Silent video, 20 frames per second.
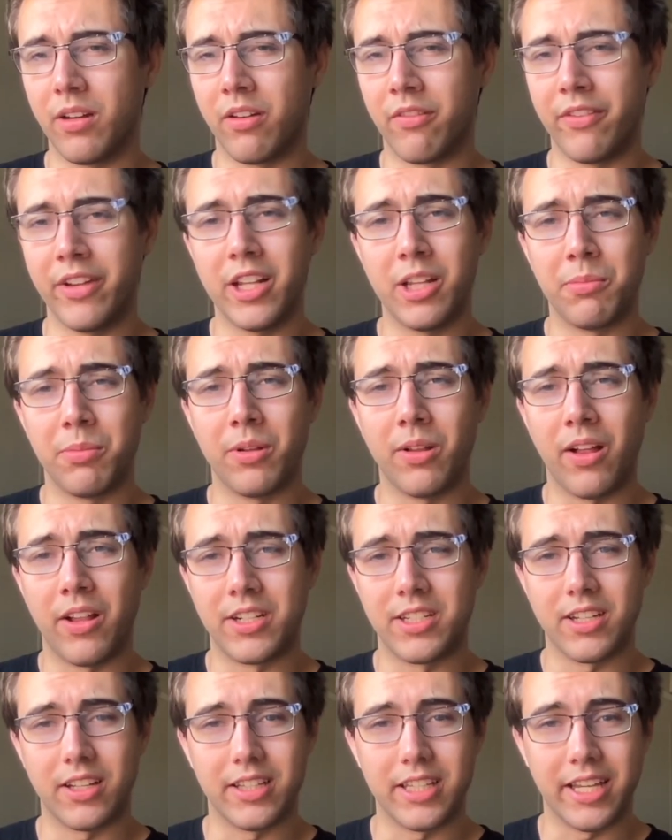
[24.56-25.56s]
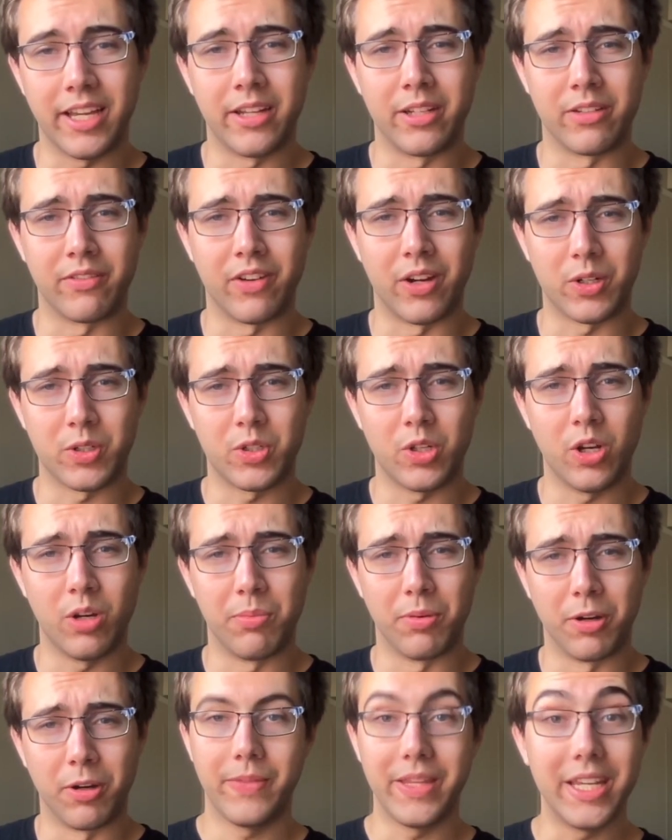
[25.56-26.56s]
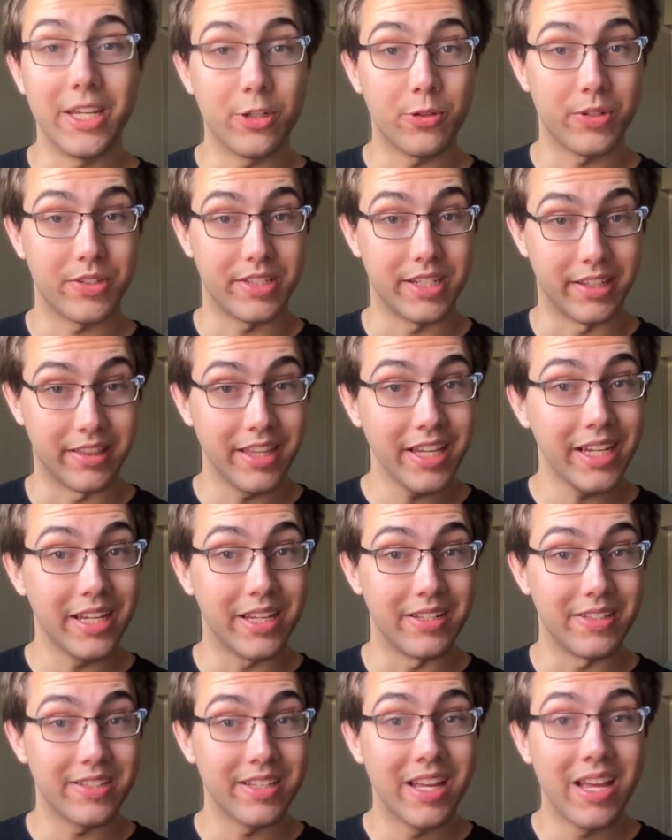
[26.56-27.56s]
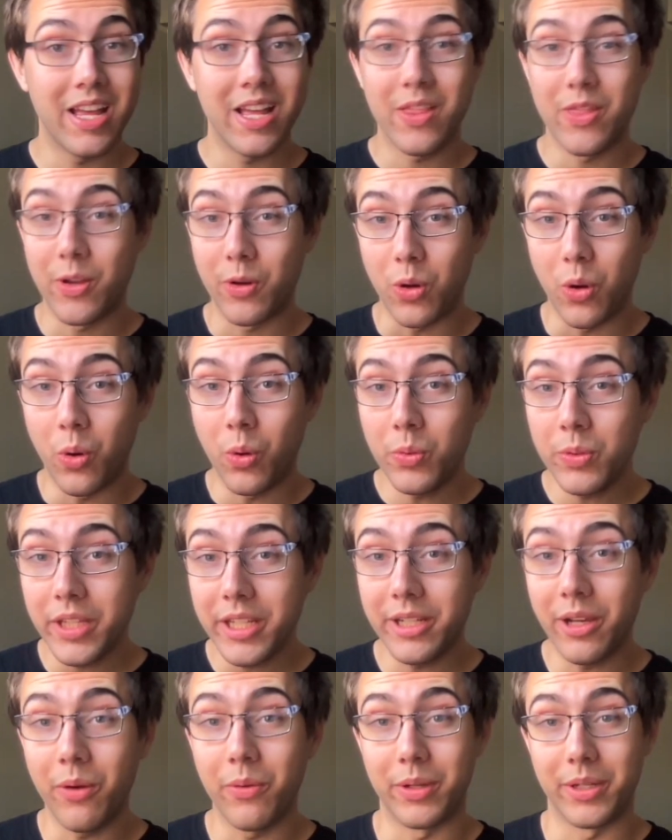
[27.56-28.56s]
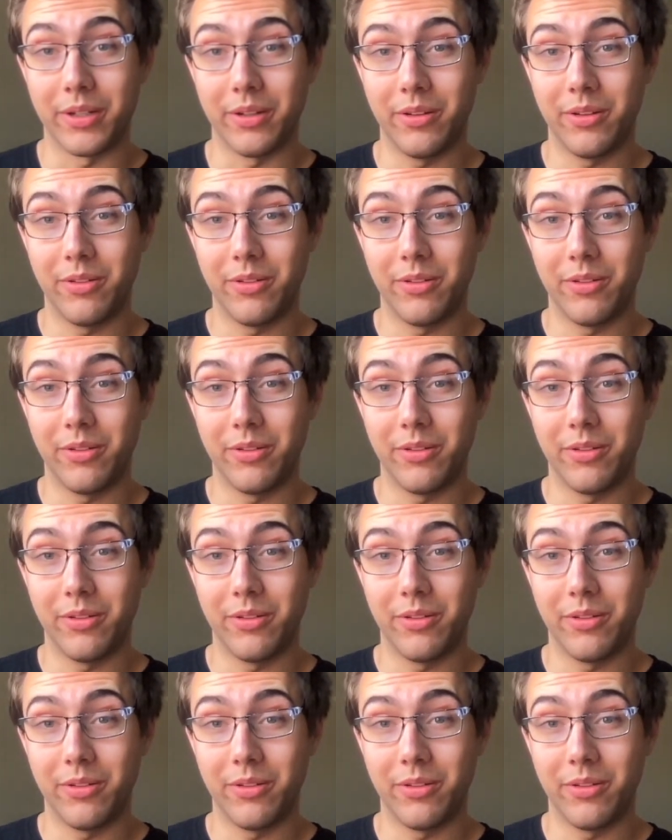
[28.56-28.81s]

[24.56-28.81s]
available until the end of October. The interesting thing is, they're only going